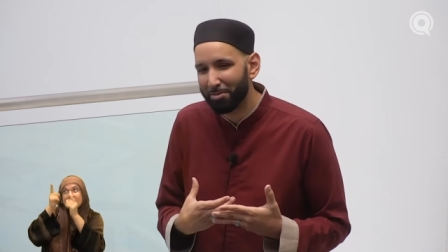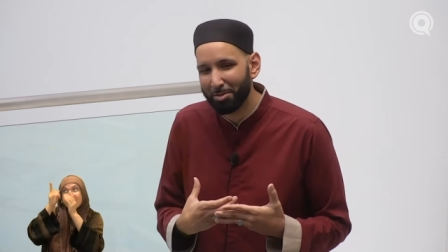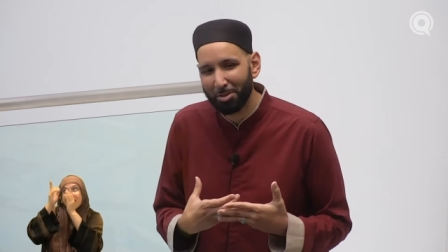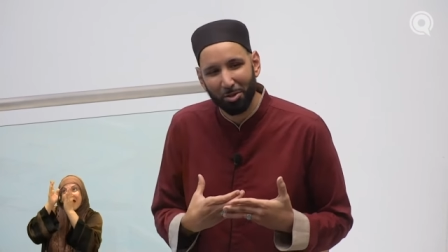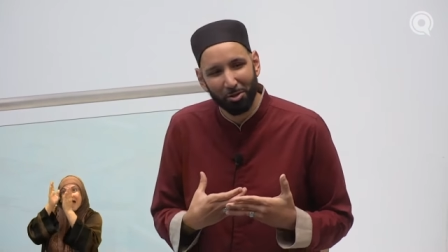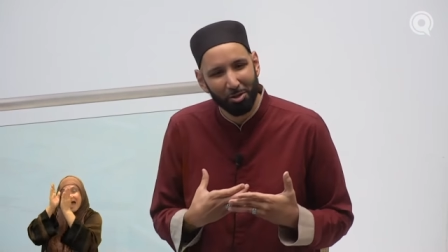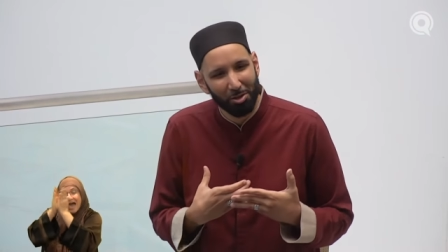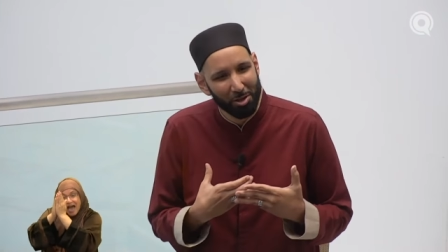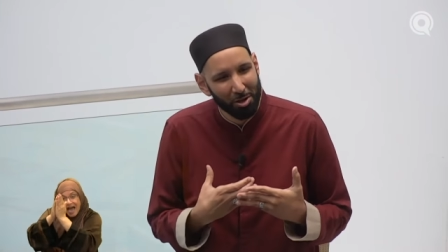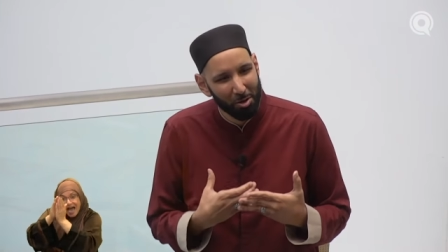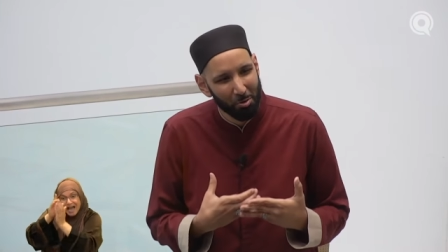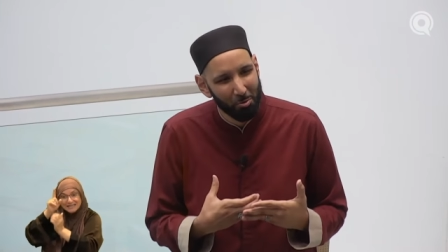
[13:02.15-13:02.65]
So
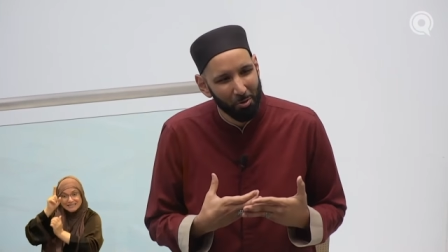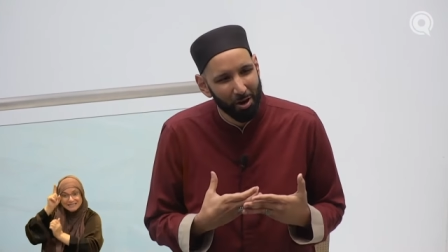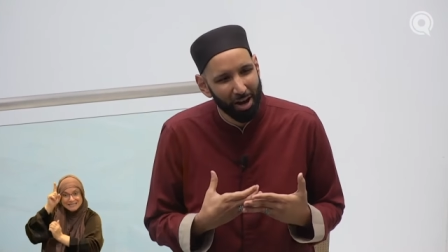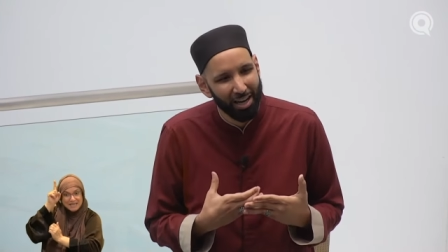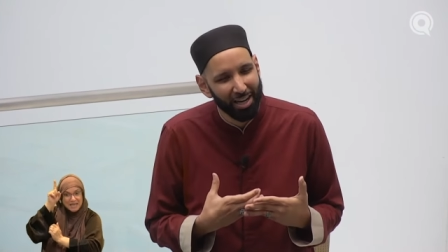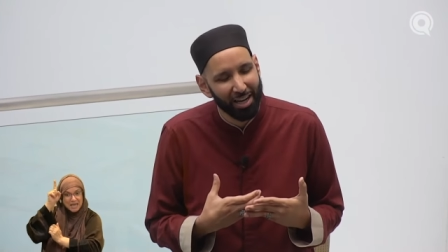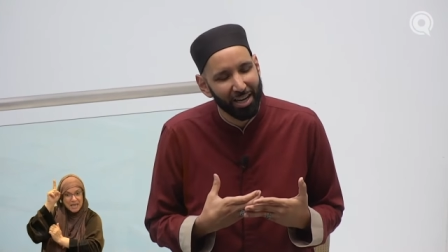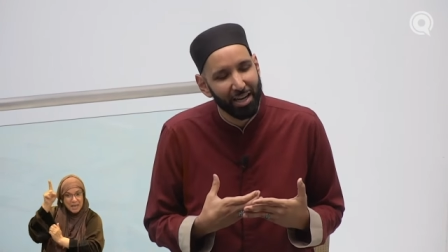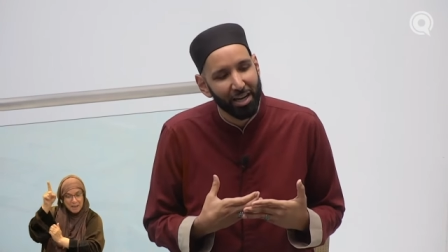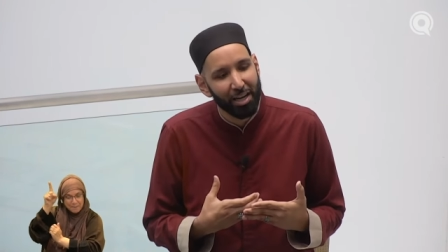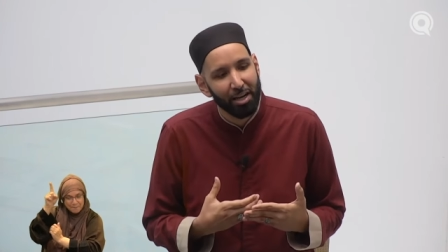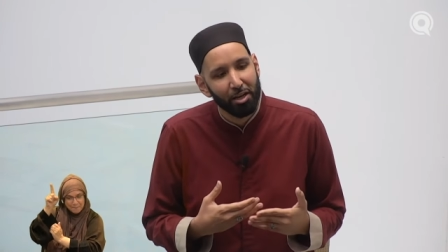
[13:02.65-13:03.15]
you know
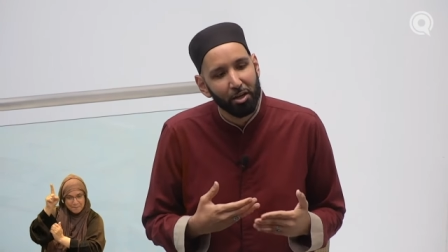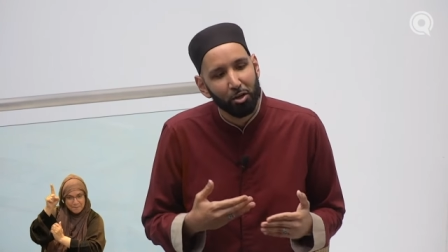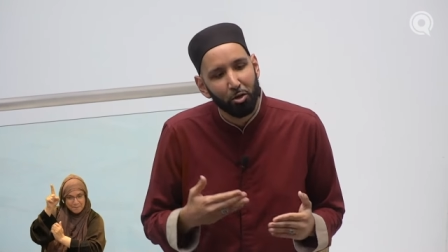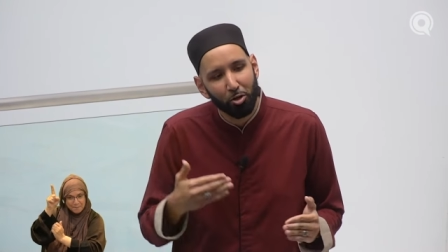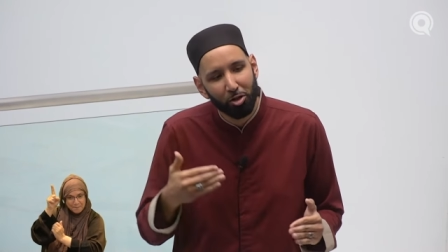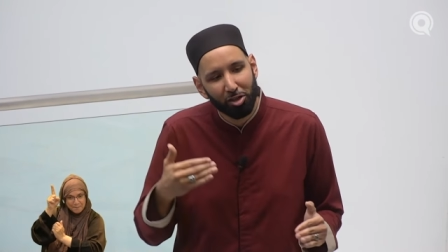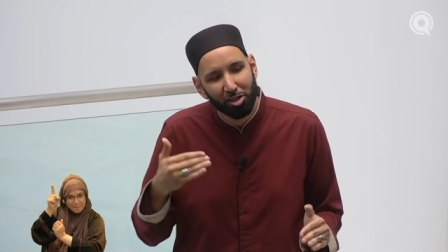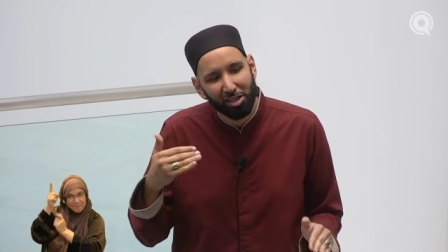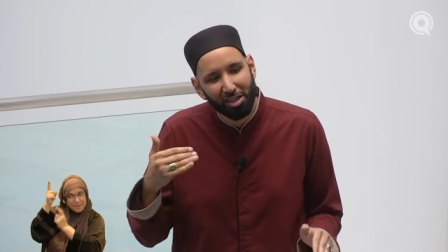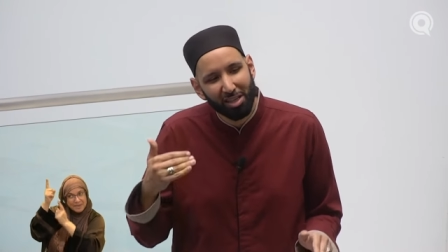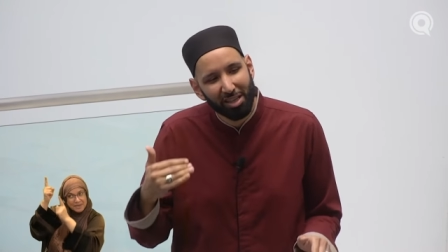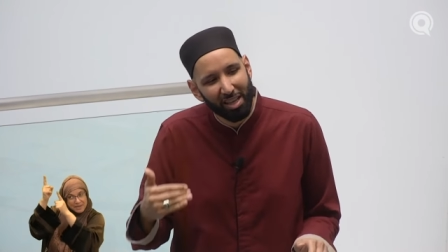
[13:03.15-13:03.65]
what? Your
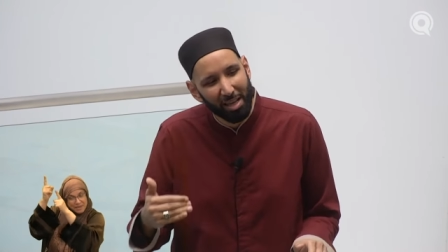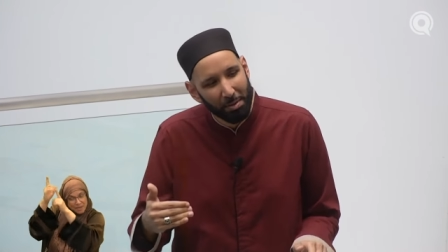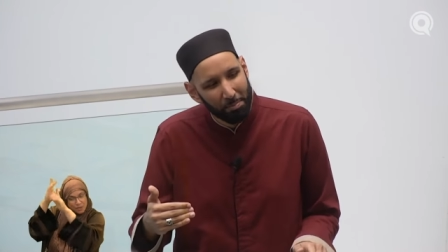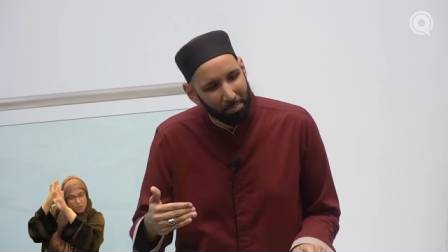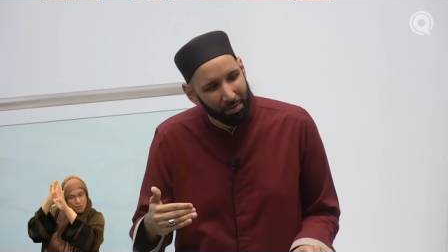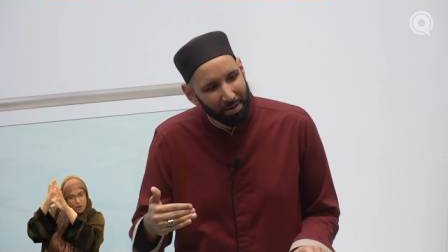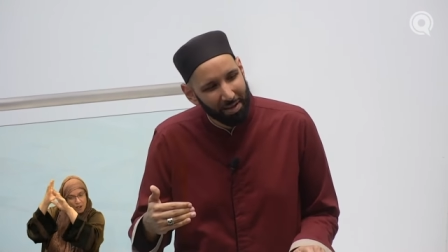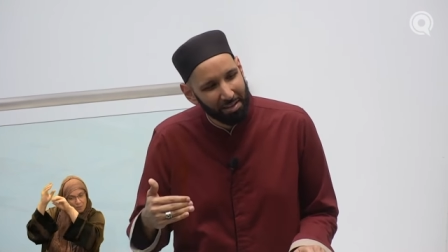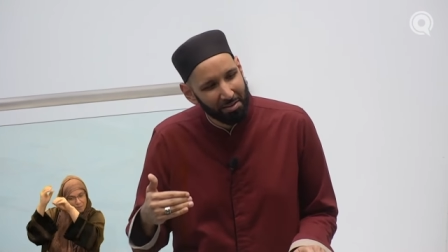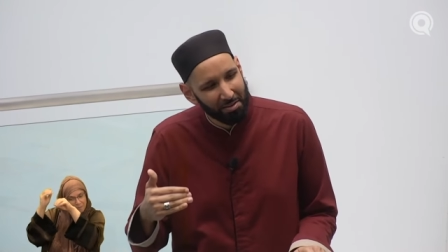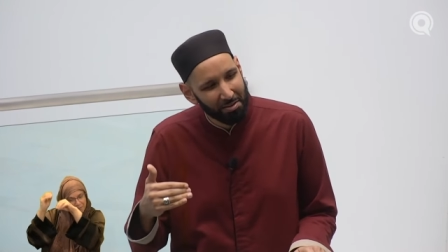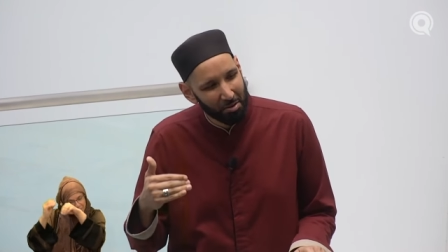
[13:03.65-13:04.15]

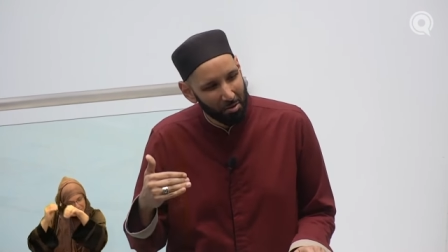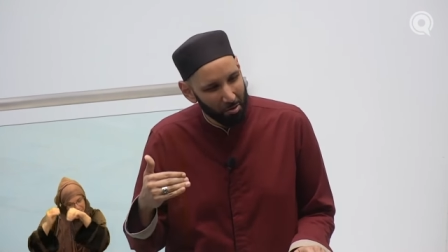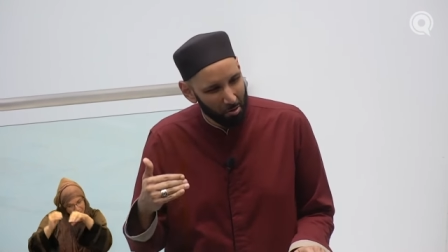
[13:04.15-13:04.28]
sleeping